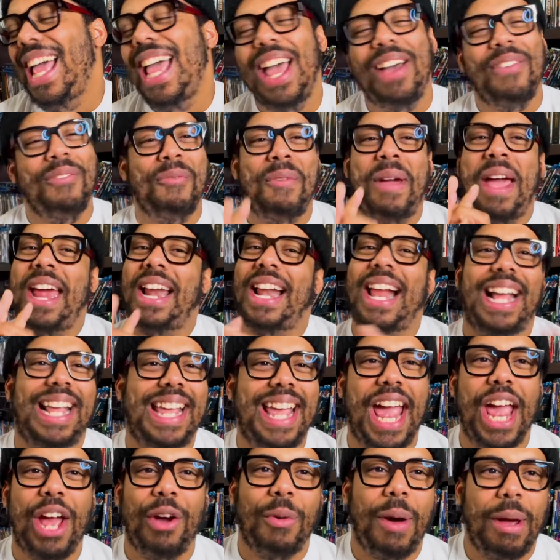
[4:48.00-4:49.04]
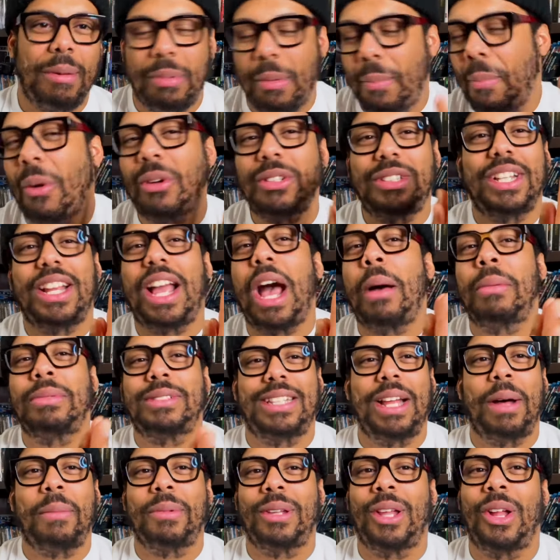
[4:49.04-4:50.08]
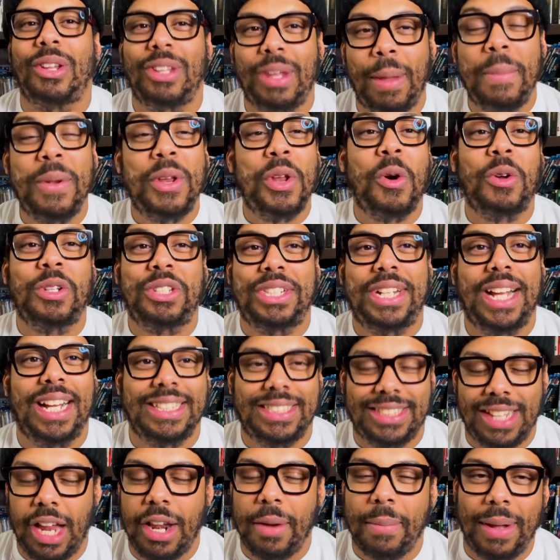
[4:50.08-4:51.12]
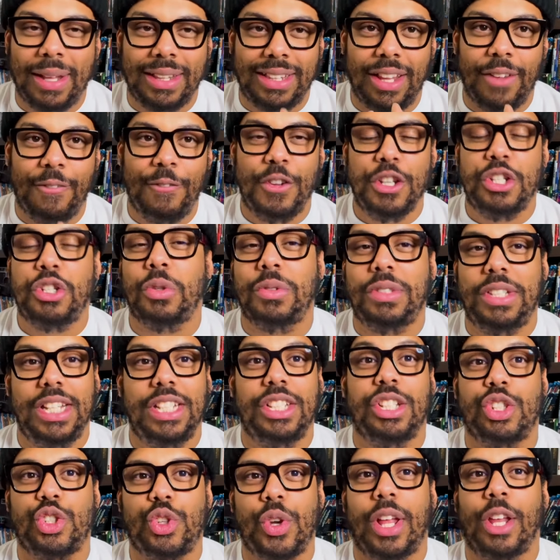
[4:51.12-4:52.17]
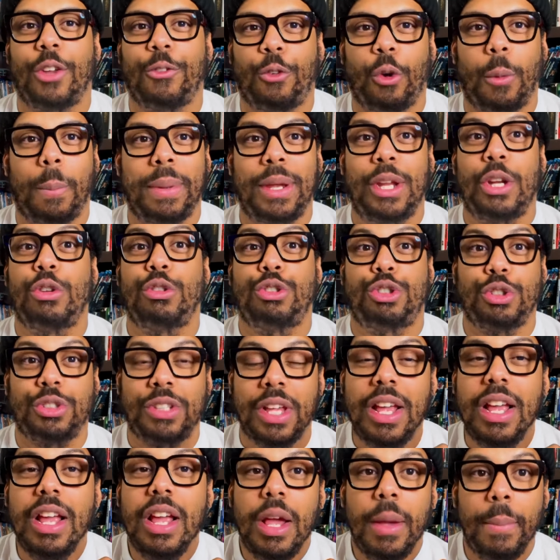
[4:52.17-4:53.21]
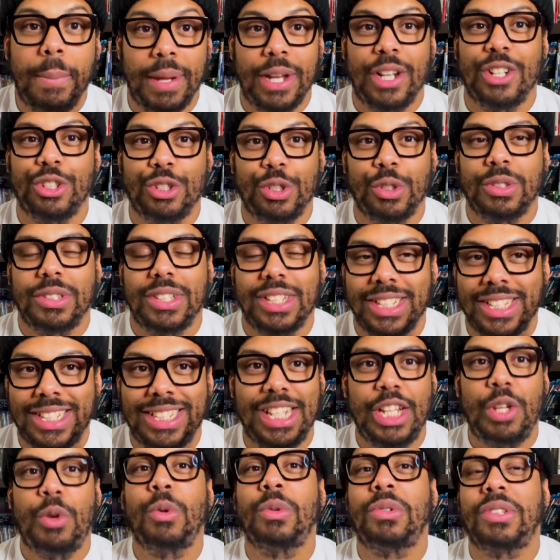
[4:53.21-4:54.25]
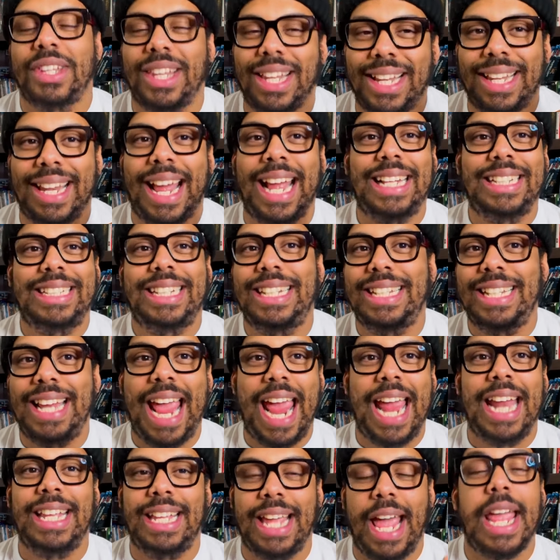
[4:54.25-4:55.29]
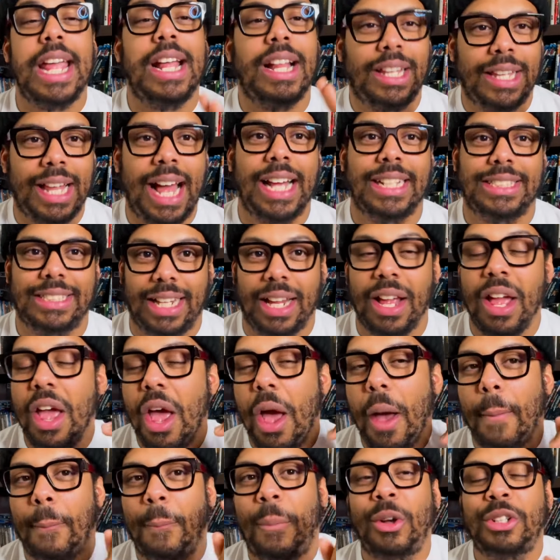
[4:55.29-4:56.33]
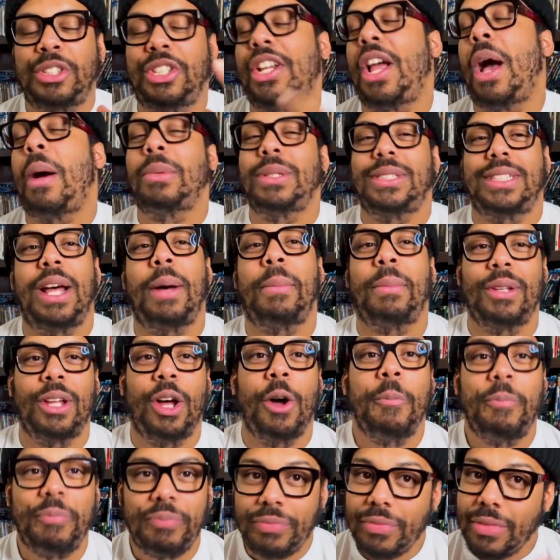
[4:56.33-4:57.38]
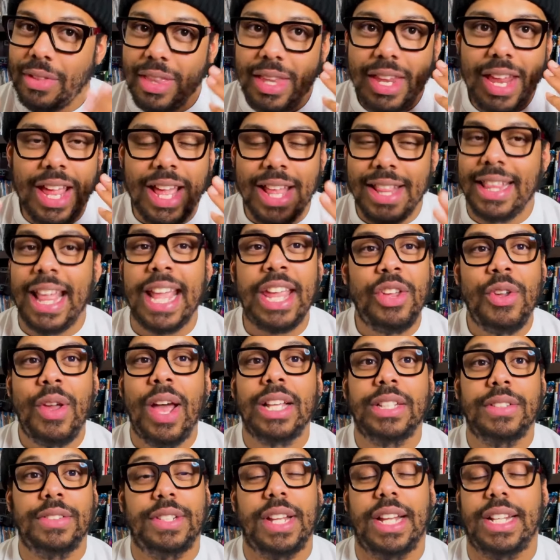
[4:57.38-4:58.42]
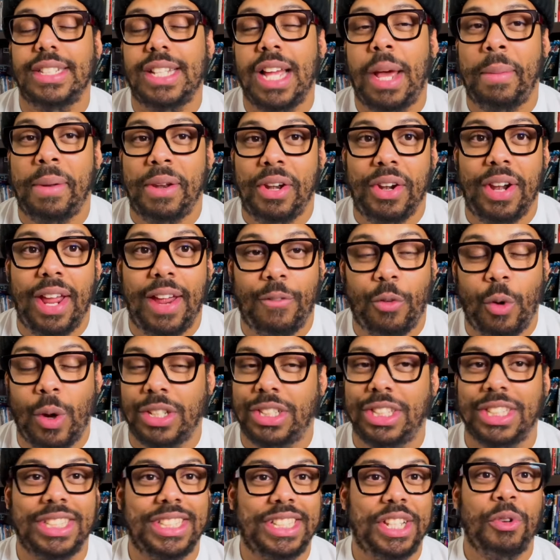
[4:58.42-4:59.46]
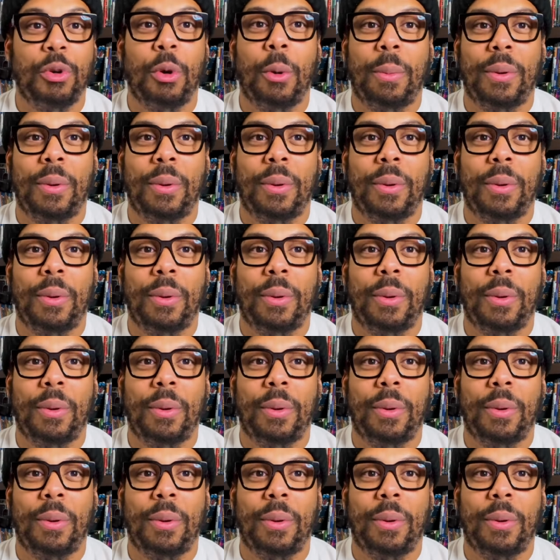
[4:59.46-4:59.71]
Man, I can't wait. But post your comments down below. Let me know what you guys thought about the official teaser trailer for Beetlejuice, Beetlejuice, the sequel to the 1988 classic. Post your comments down below. And thank you guys for taking time out of your day for watching SeaWorld